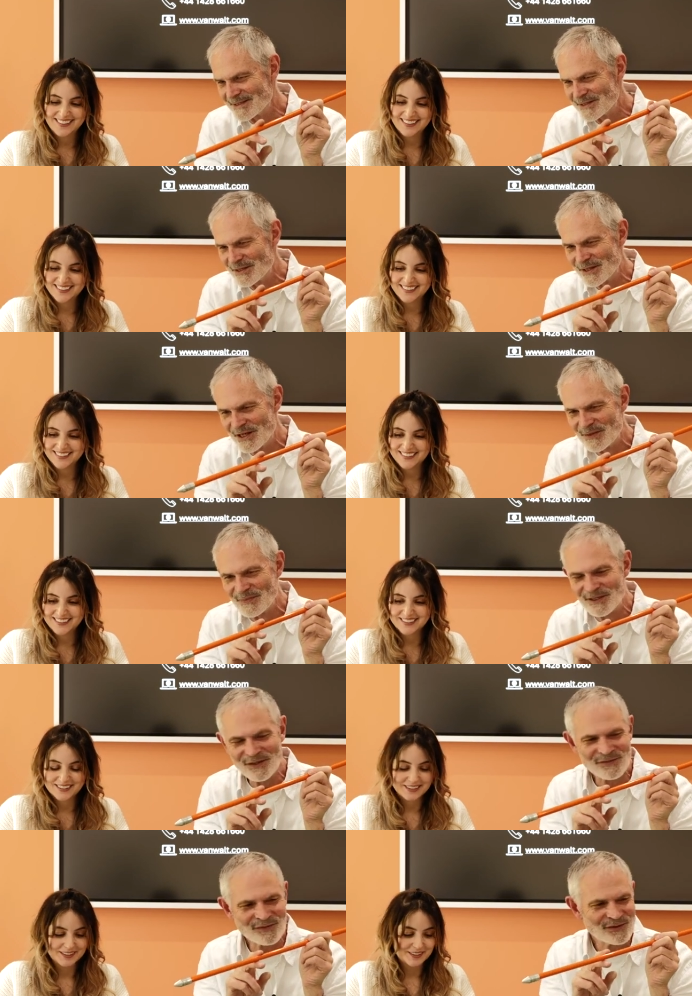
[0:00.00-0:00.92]
Speaker 1: I don't know how
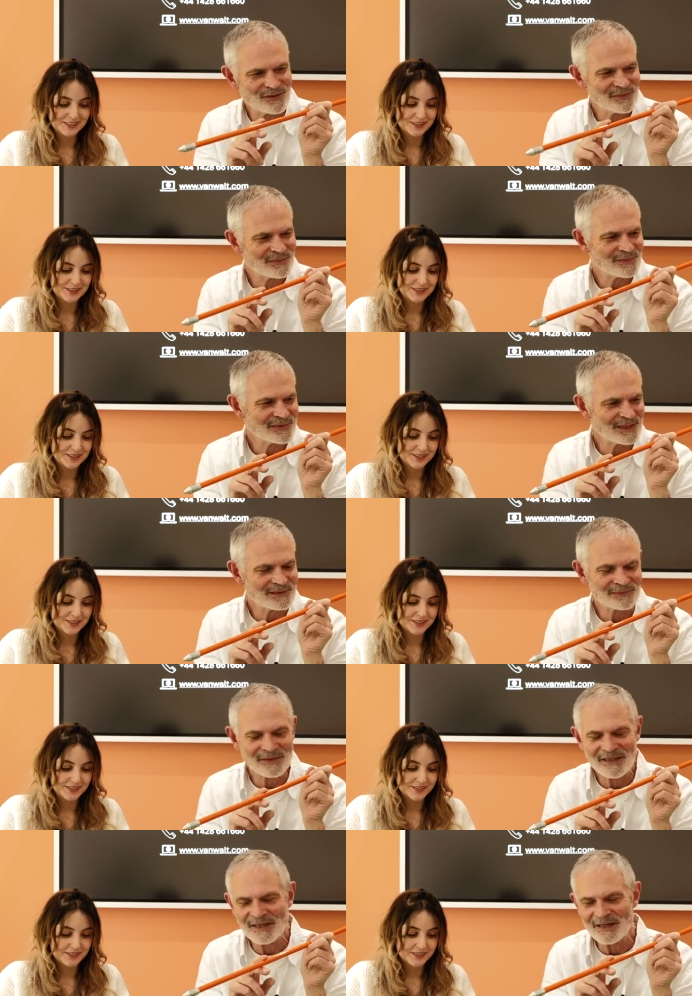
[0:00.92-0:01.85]
many of you
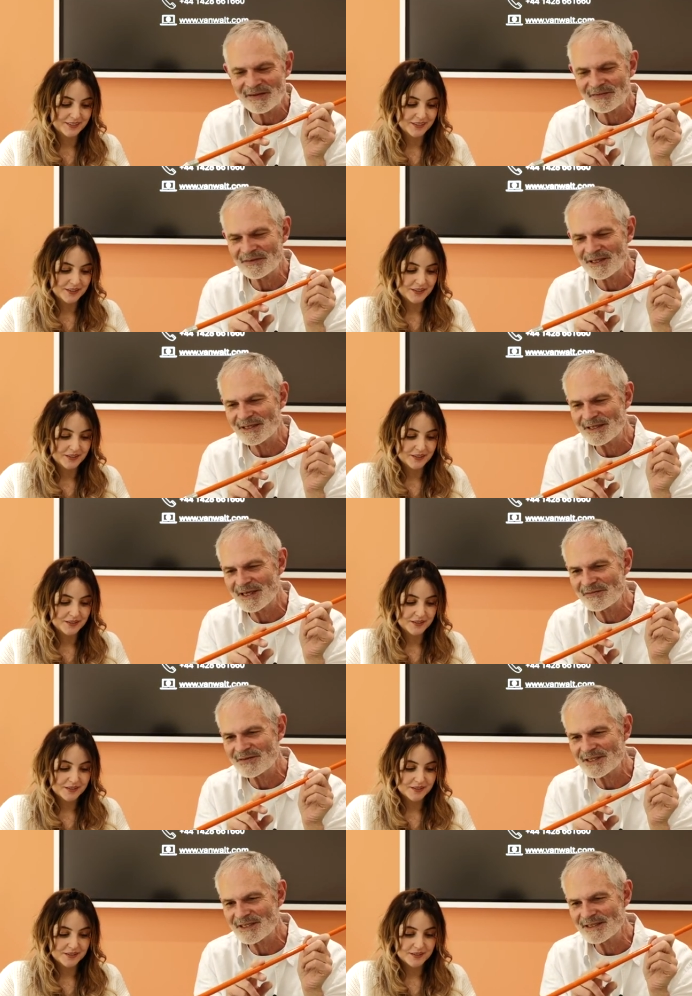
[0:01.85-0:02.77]
uh, have uh,
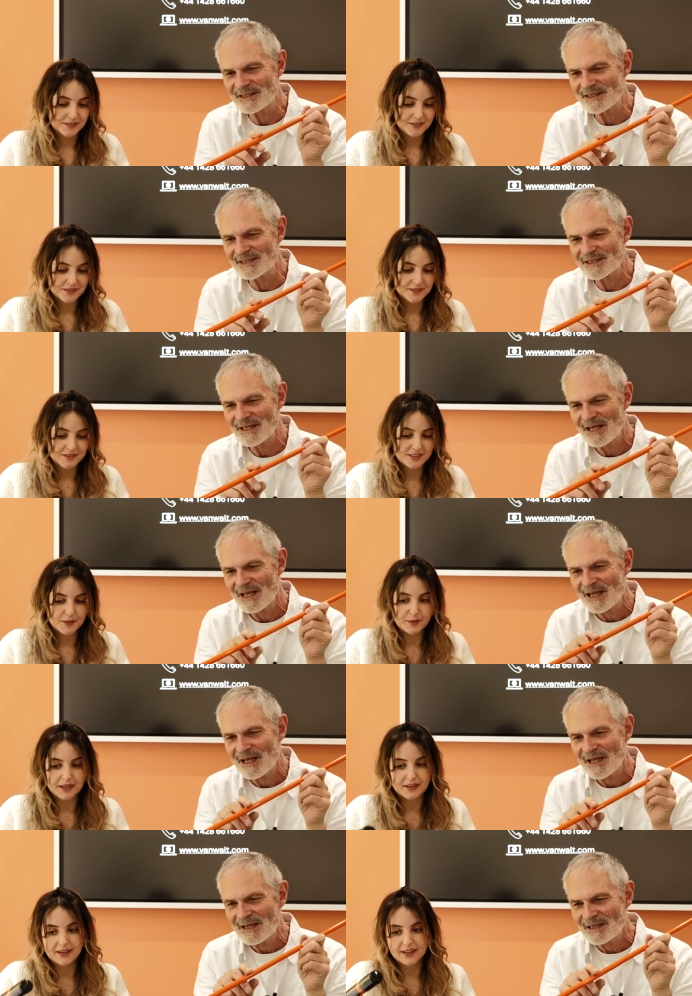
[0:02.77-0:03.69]
have seen this.
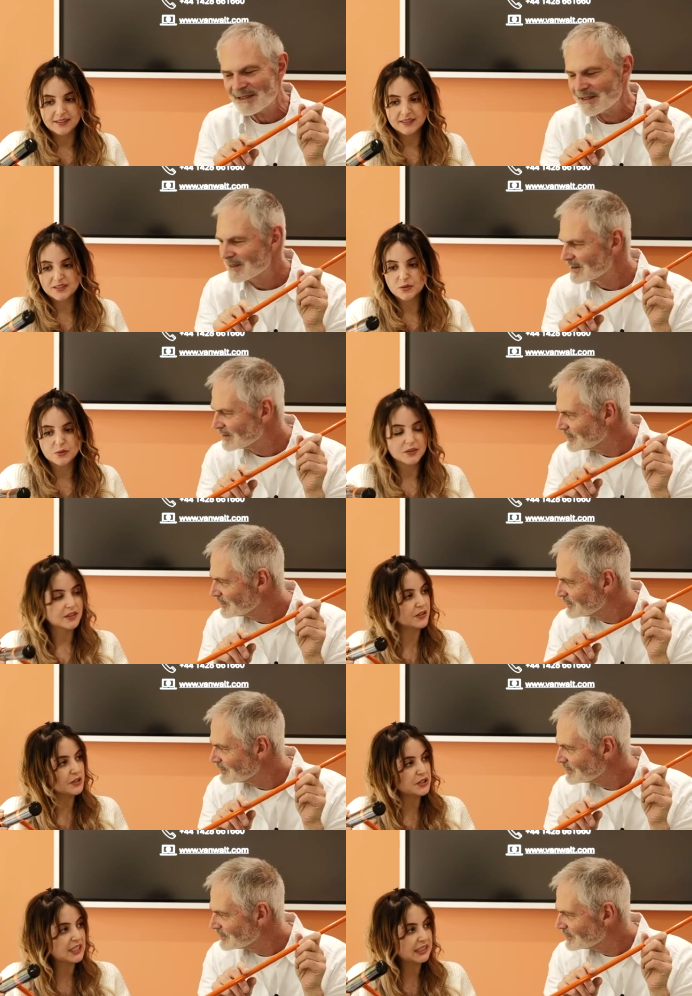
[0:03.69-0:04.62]
Speaker 2: Typically, it's called a
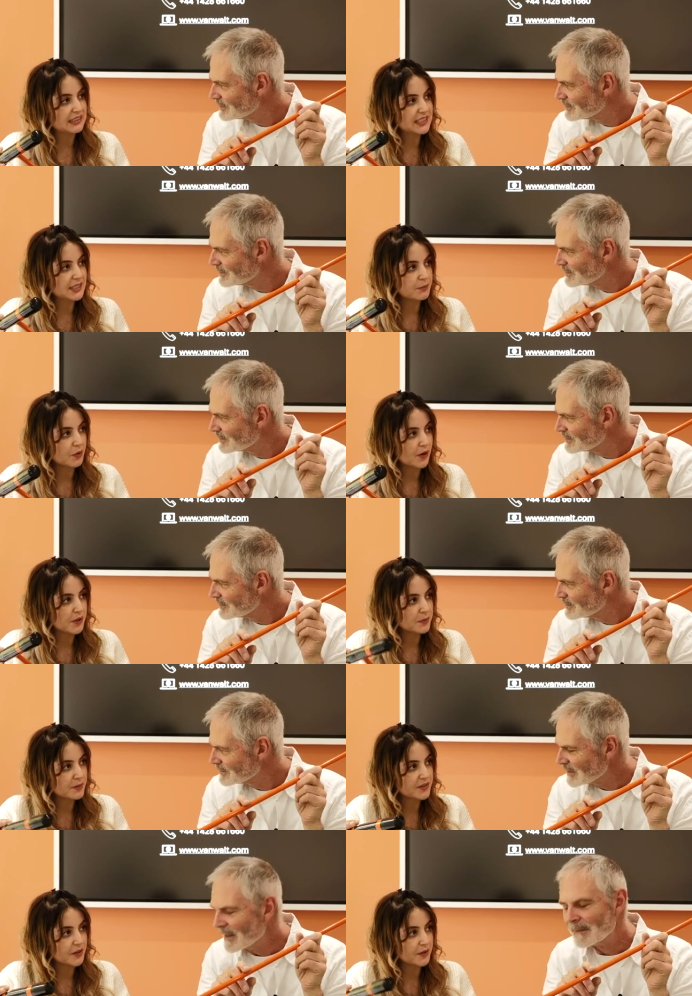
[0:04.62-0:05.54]
utility
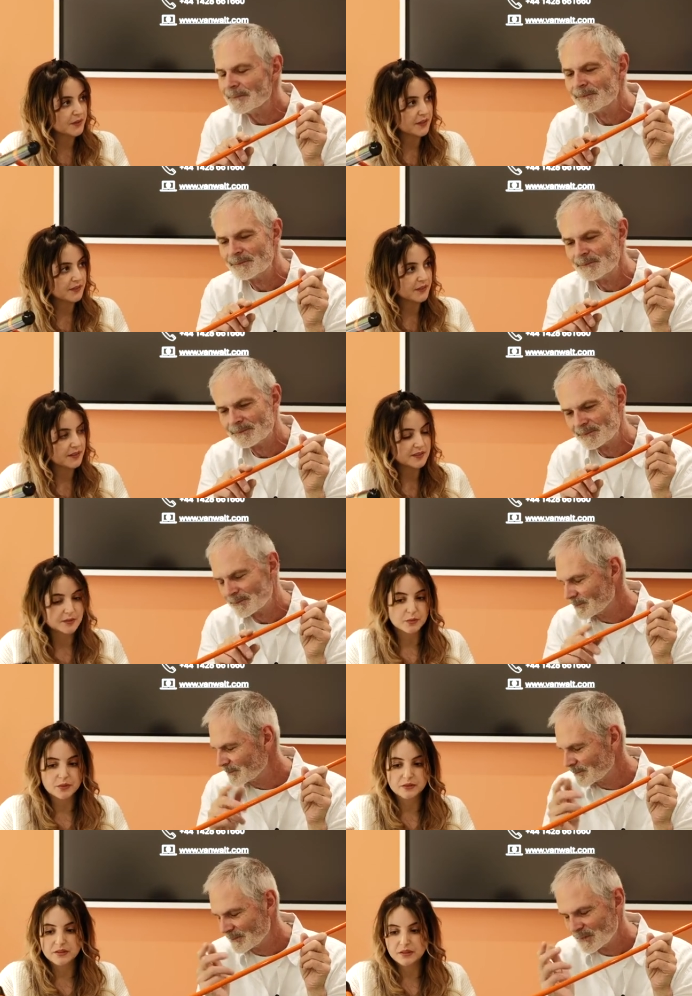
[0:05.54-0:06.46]
probe. So yeah. I think that's
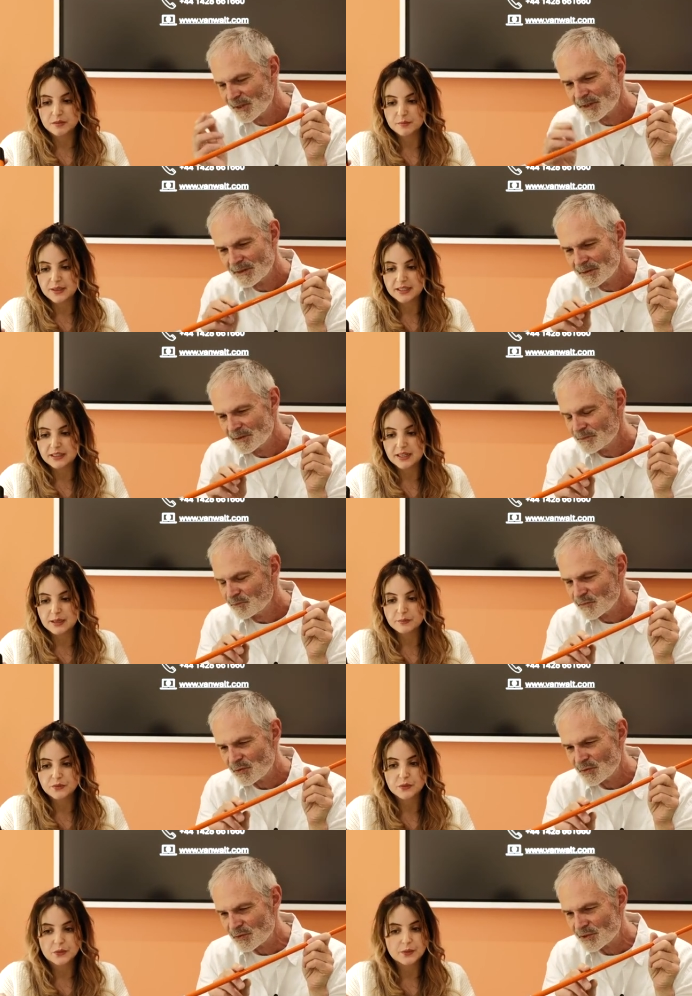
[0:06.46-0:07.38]
what the main name
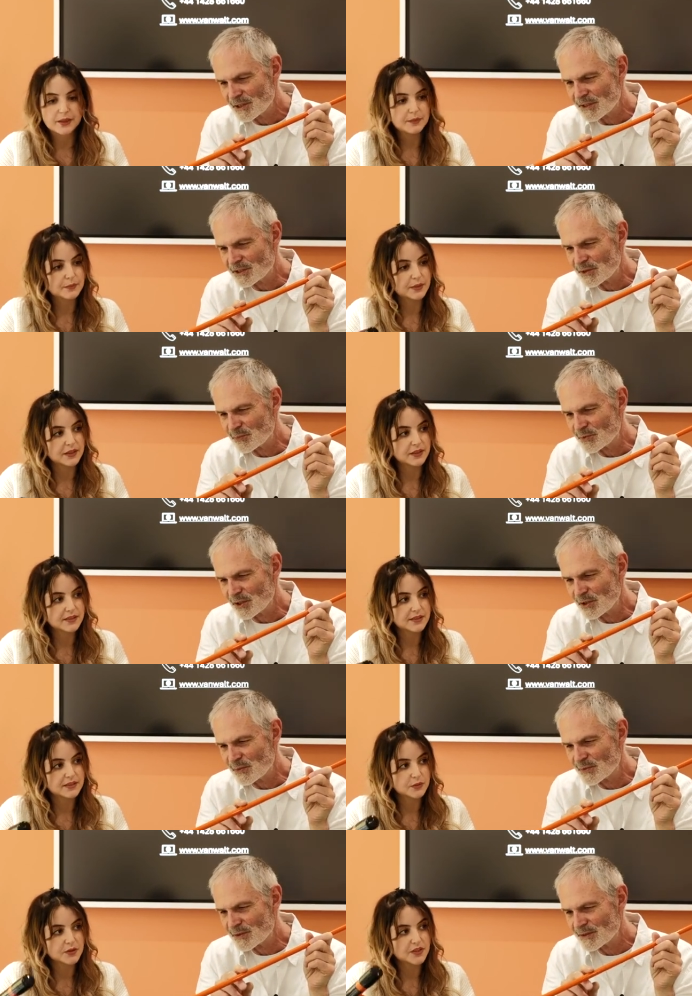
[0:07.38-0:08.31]
for utility it,
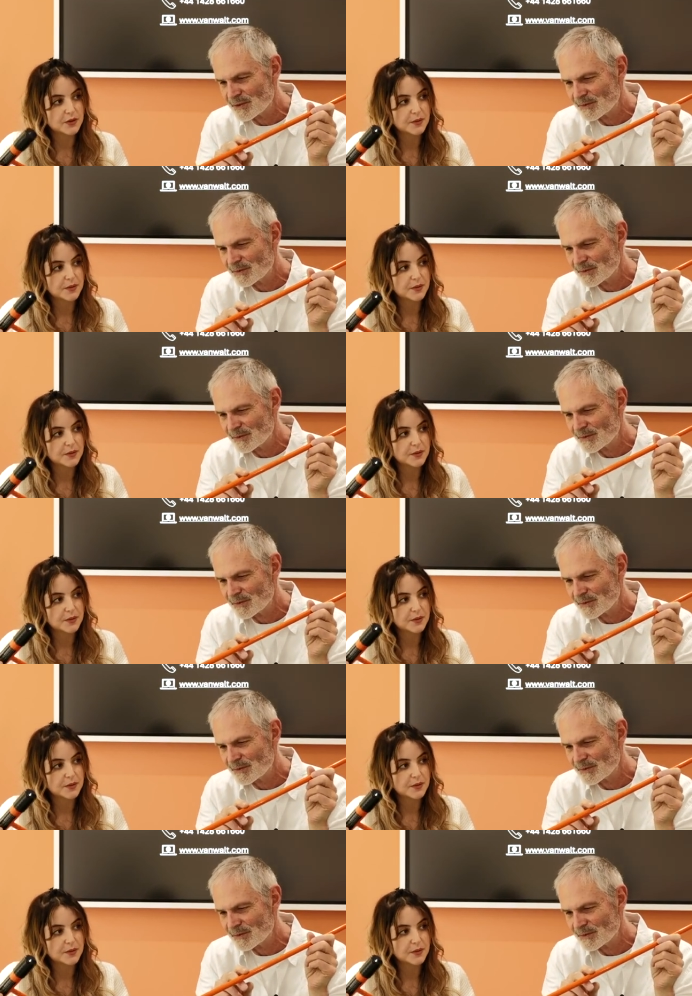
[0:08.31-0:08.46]
probes. It's